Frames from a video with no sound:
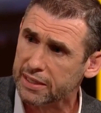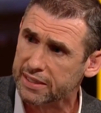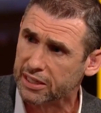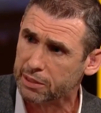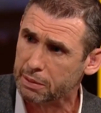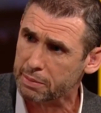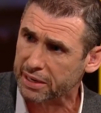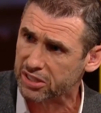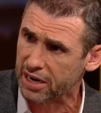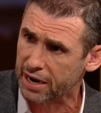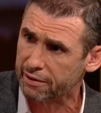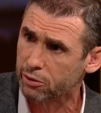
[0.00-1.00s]
Is it going to be
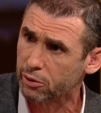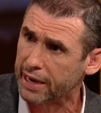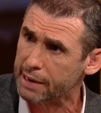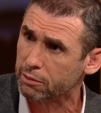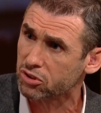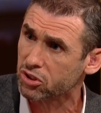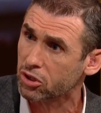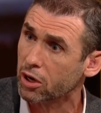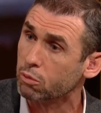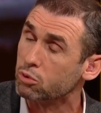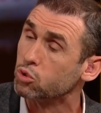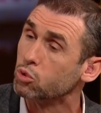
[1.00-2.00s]
Mkhitaryan, who came on tonight
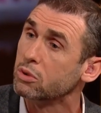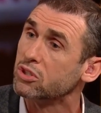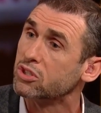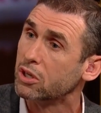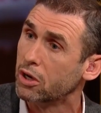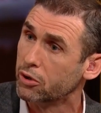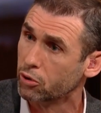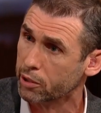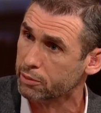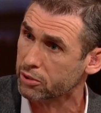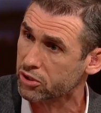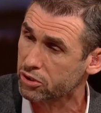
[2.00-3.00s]
and was almost
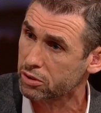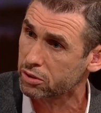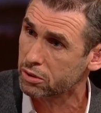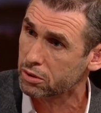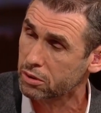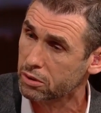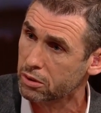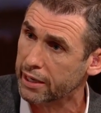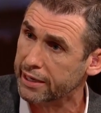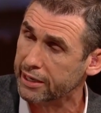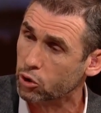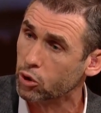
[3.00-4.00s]
anonymous
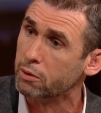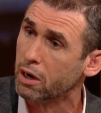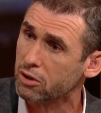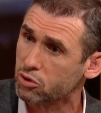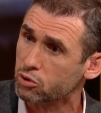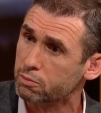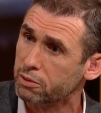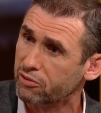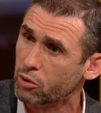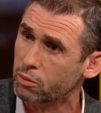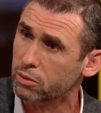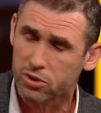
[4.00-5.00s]
in a good Arsenal
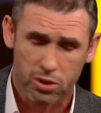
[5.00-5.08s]
performance?